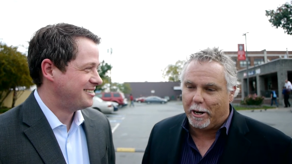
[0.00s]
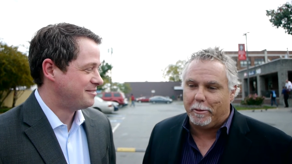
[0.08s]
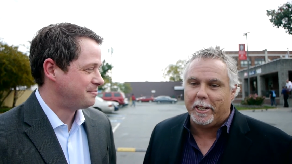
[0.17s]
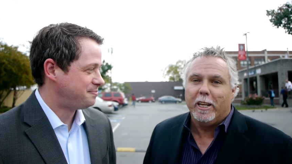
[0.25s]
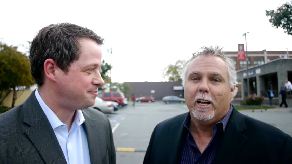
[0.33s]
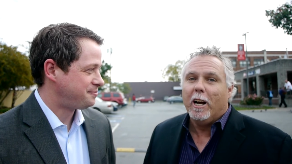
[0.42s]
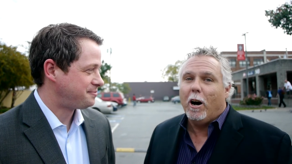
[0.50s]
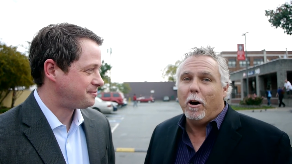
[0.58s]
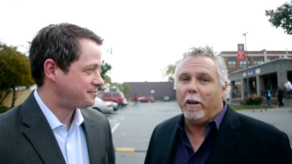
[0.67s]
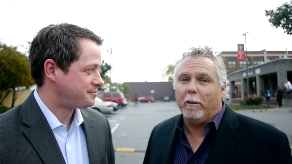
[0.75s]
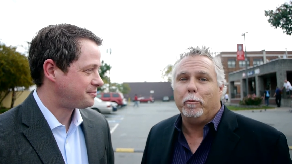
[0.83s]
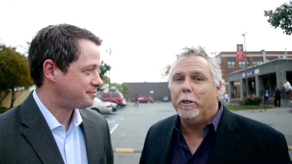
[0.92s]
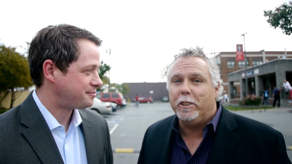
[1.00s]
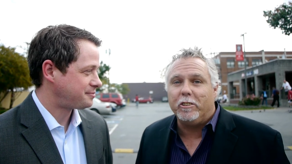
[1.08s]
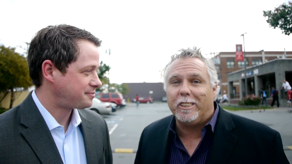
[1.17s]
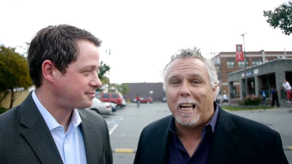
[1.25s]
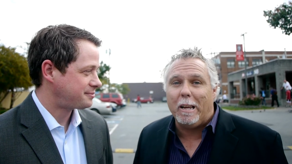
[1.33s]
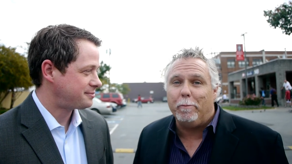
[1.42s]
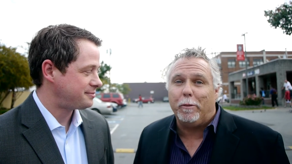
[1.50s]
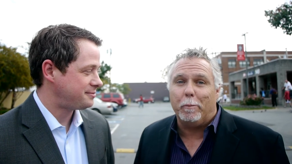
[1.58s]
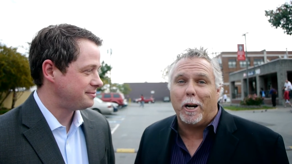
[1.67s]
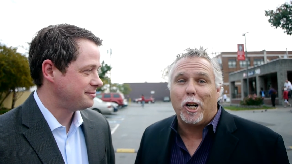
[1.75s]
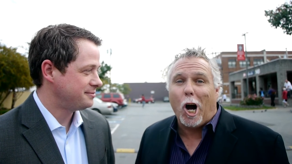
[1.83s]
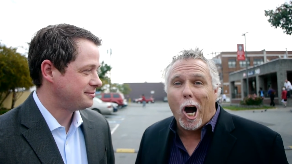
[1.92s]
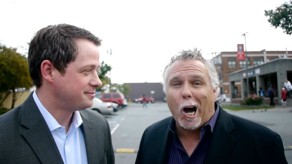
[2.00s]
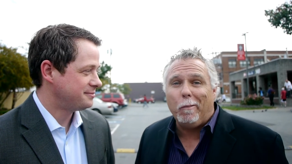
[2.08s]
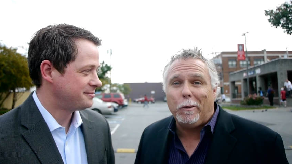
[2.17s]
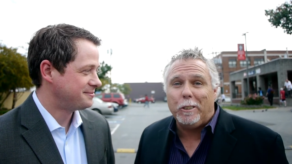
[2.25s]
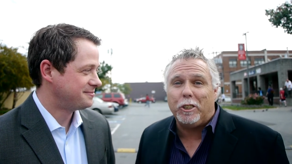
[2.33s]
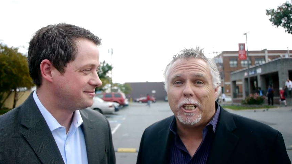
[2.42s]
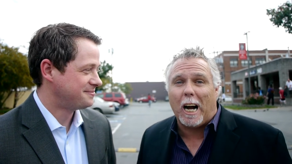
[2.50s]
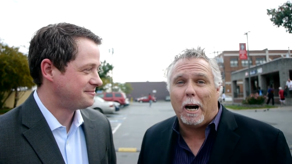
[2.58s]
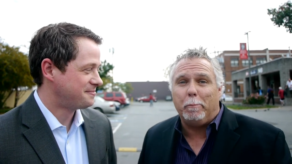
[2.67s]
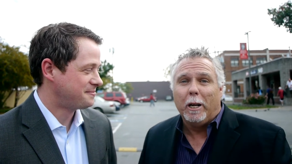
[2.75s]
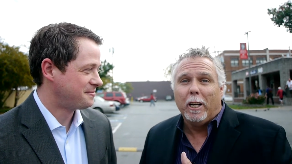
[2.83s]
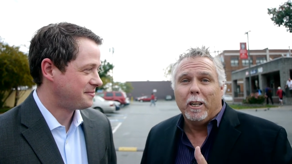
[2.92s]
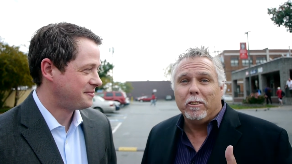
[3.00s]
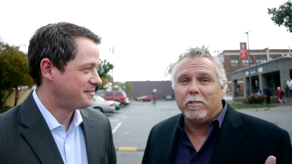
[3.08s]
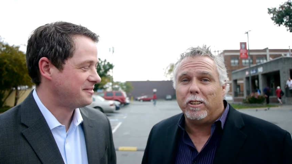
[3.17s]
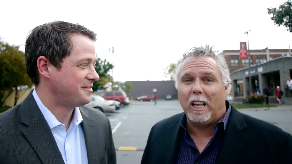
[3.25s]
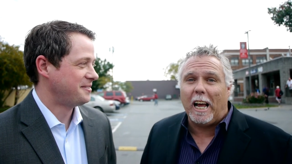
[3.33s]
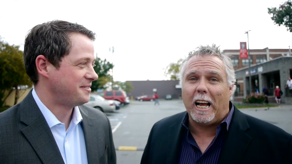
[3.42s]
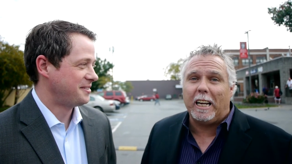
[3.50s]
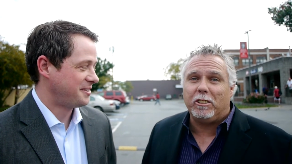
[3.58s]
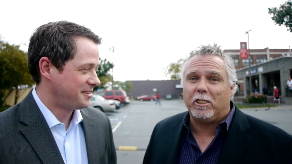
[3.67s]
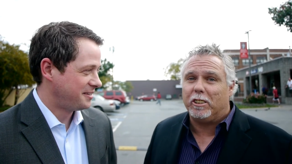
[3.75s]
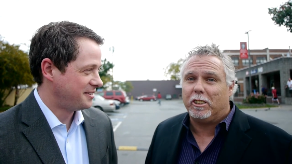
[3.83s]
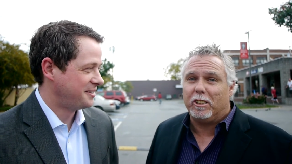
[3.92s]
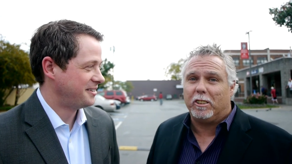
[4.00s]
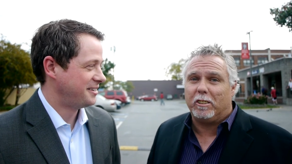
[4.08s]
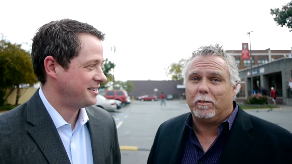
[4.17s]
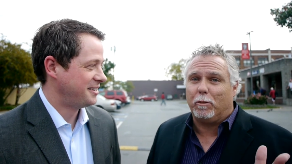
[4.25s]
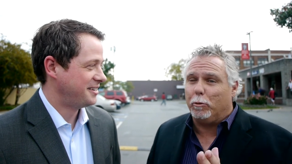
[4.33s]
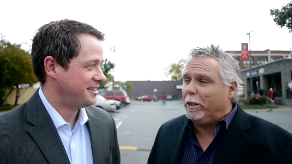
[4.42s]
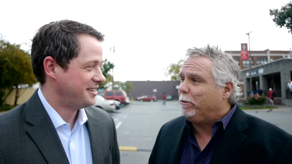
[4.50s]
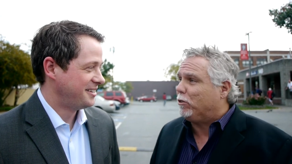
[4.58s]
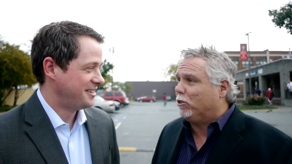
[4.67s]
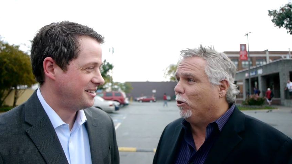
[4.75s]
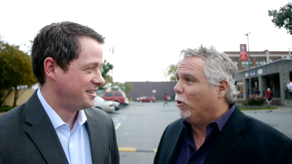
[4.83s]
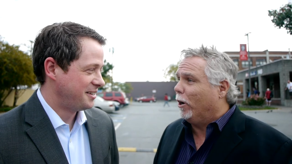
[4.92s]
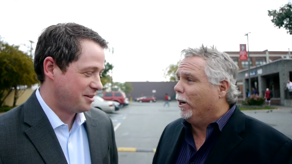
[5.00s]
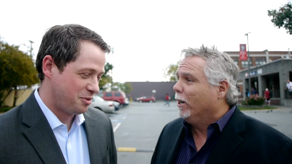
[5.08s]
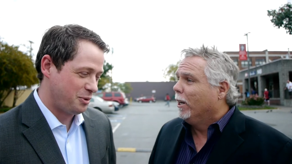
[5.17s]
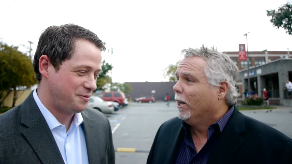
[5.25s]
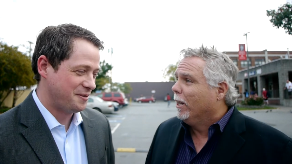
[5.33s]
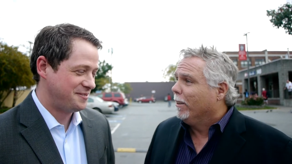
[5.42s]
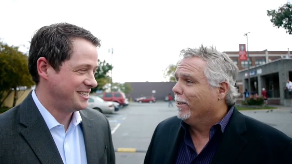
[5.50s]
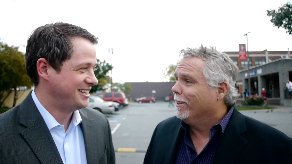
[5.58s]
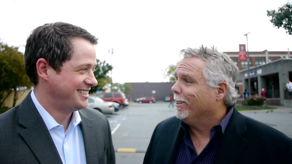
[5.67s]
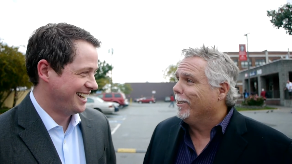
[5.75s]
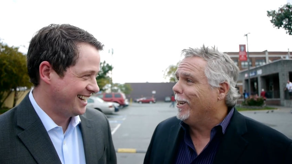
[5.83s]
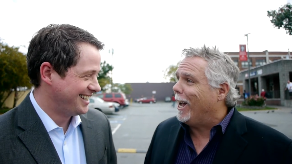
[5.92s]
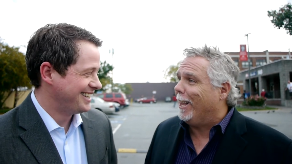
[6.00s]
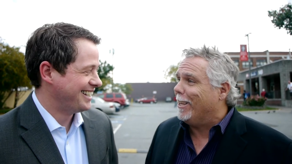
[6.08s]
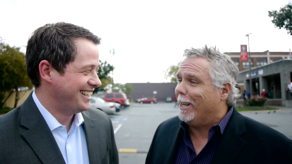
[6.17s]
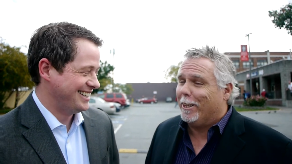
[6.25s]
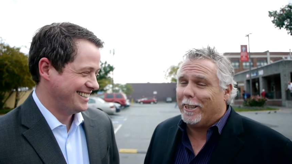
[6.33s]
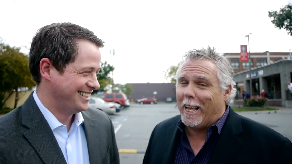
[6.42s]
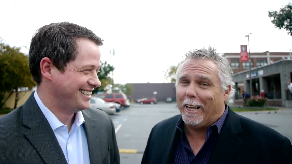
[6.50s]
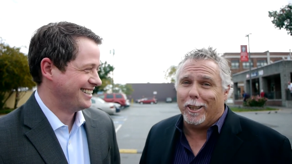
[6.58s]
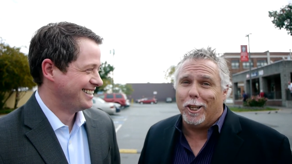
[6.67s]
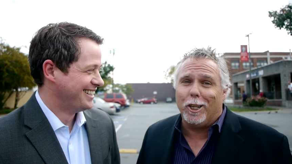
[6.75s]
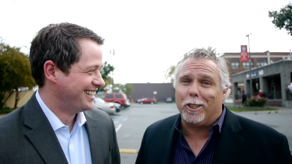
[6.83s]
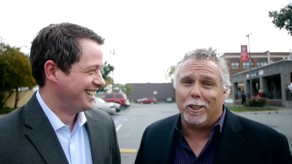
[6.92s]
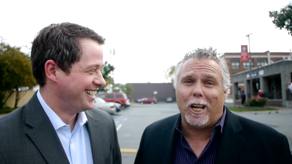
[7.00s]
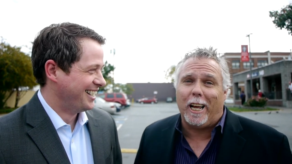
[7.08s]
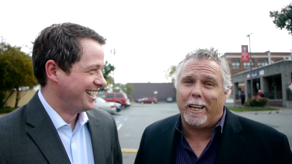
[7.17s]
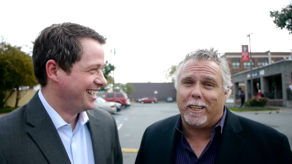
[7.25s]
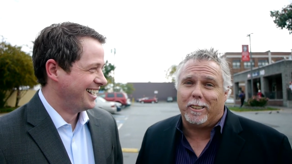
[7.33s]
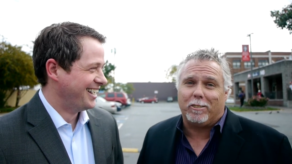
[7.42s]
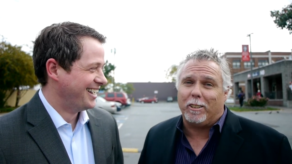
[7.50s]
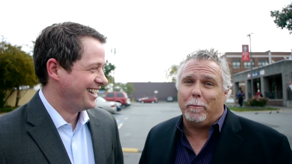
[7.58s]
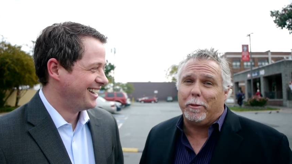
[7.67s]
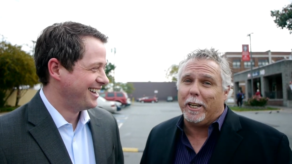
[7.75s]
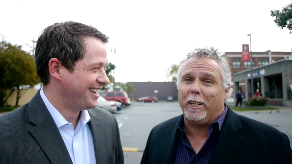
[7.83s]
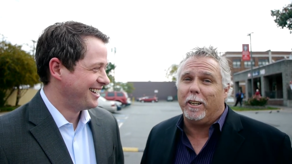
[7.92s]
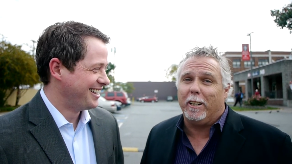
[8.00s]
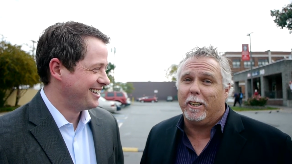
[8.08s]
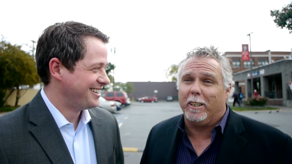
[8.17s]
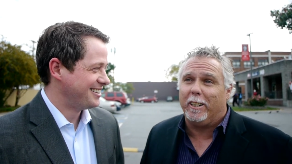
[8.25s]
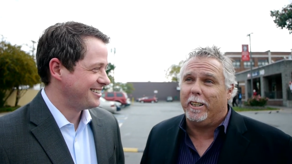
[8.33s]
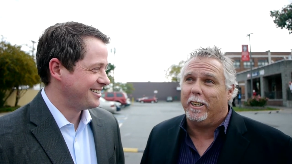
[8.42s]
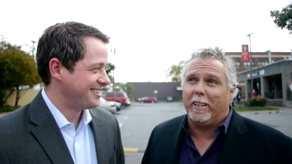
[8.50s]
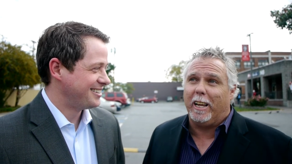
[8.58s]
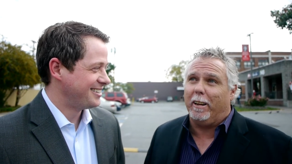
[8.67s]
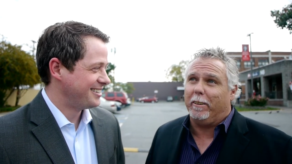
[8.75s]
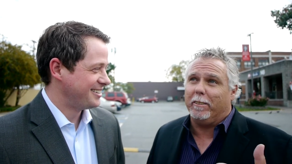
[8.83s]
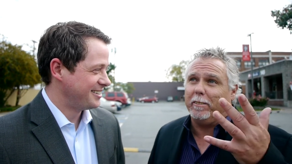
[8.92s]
Speaker 1: I mean, oh, we just came from a coffee shop slash thrift store, three fifteen, yeah, yeah, that, that looked like something that